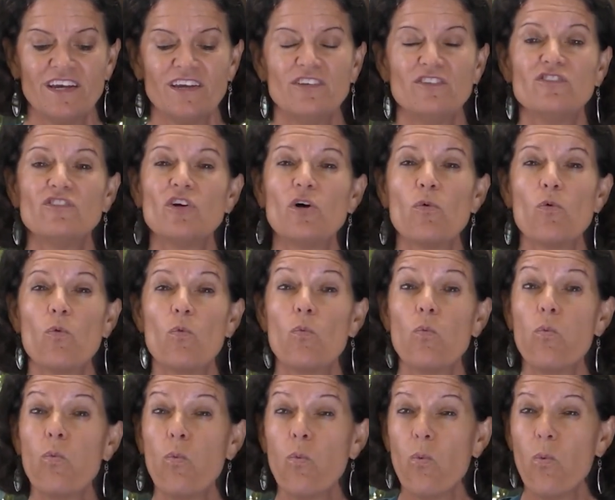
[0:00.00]
So
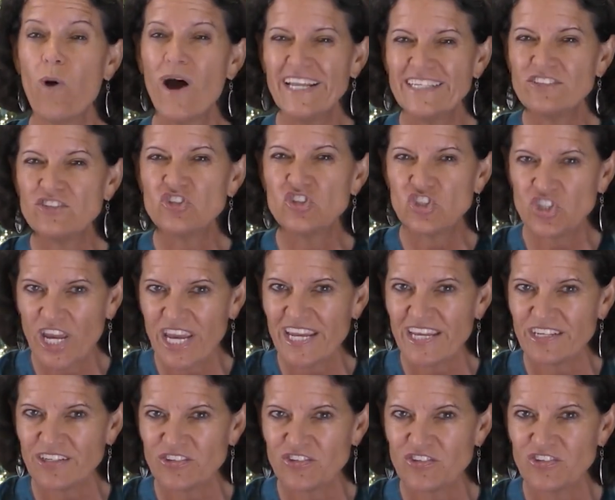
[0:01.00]
what
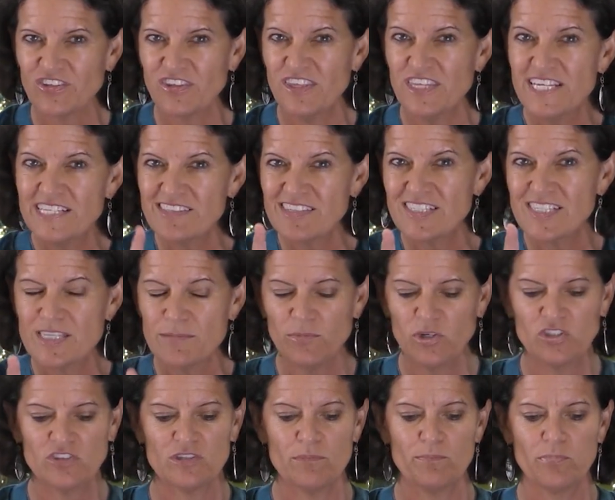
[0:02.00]
changed? This is the
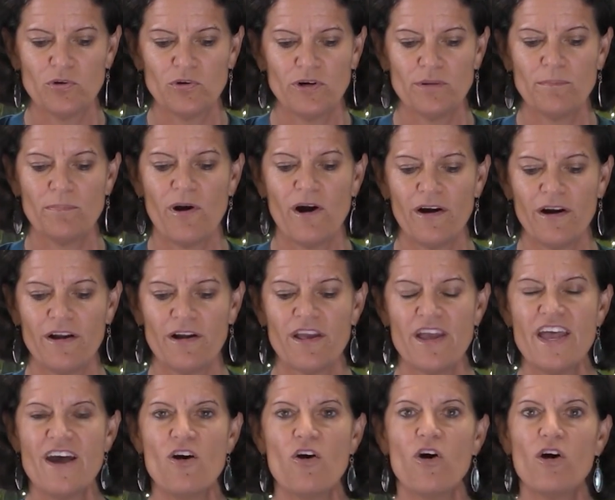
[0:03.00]
most important part.
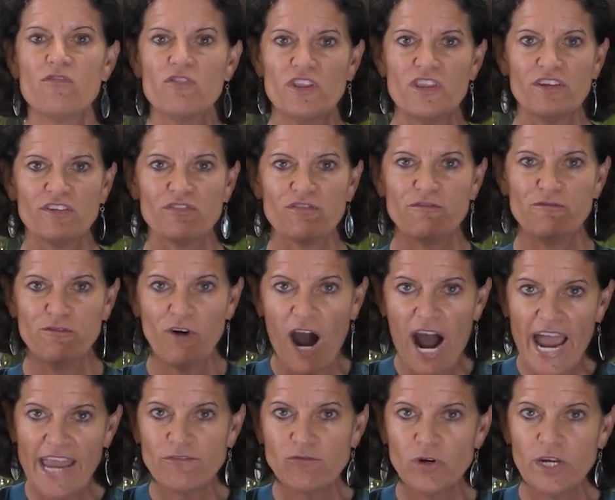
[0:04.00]
Over this
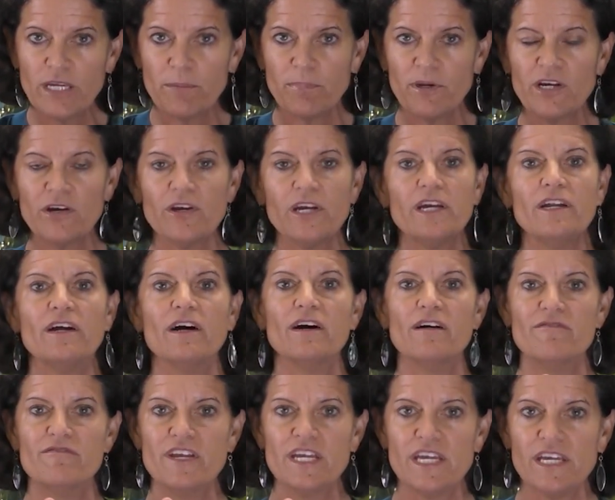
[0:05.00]
5-week period
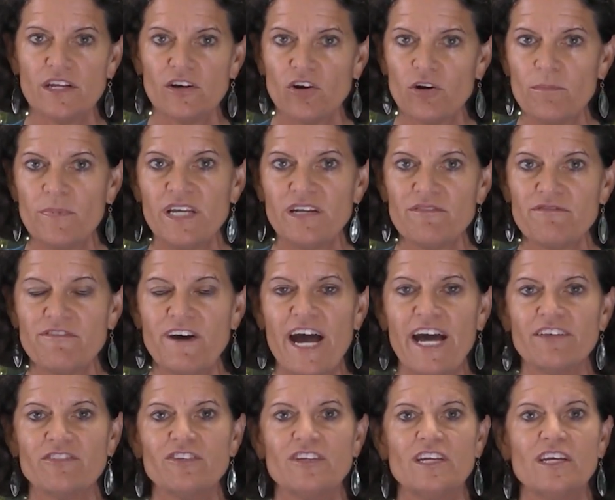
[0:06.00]
of intermittent
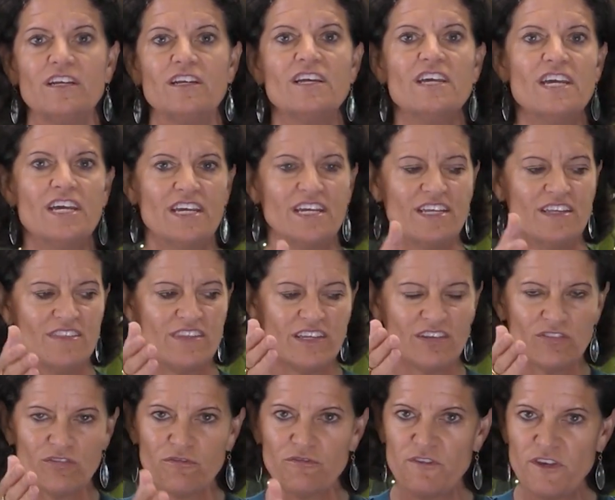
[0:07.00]
fasting, in
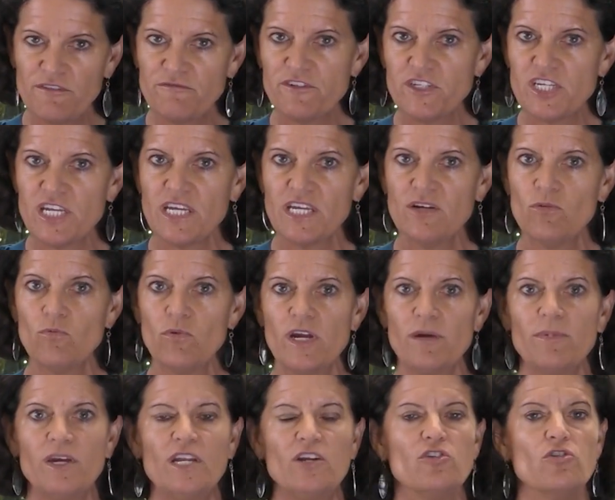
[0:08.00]
these 15
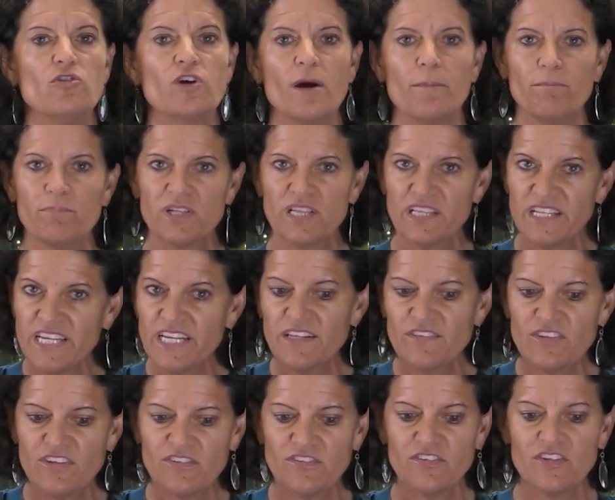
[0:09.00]
women who
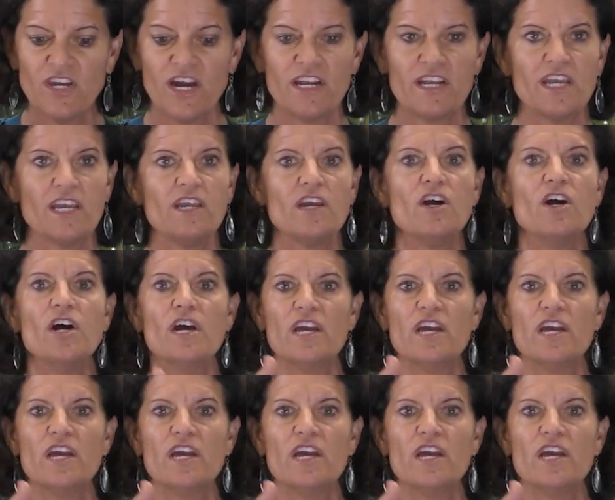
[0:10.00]
completed the study,